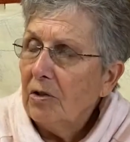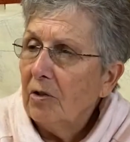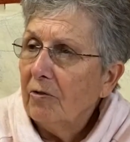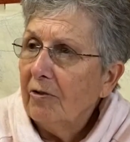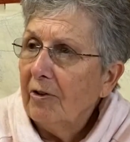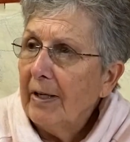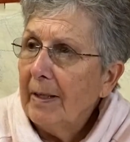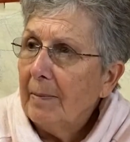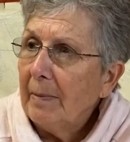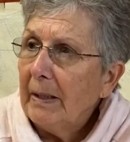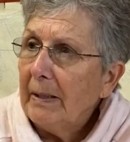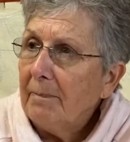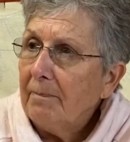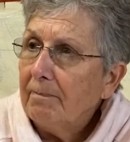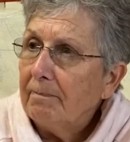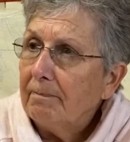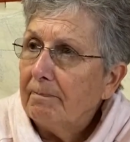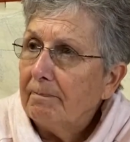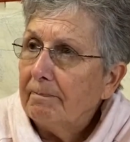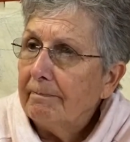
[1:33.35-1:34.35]
family?
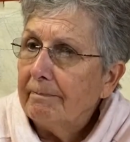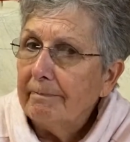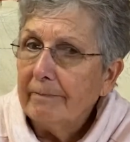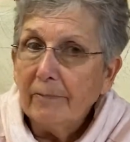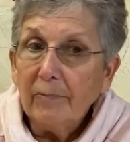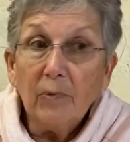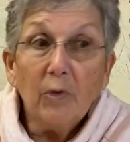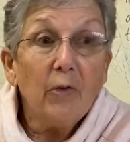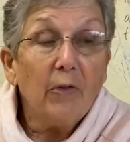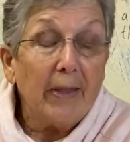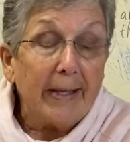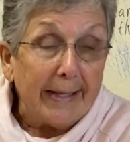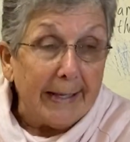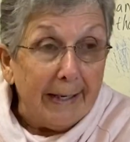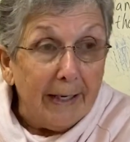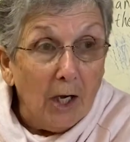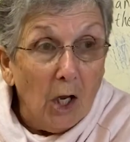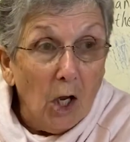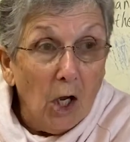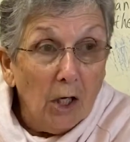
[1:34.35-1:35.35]
Do they get
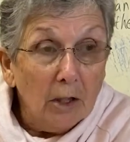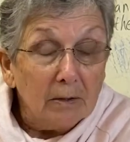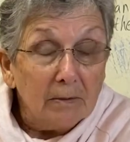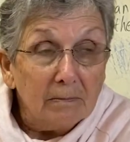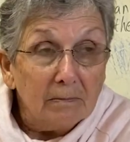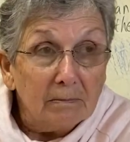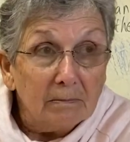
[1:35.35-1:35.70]
along?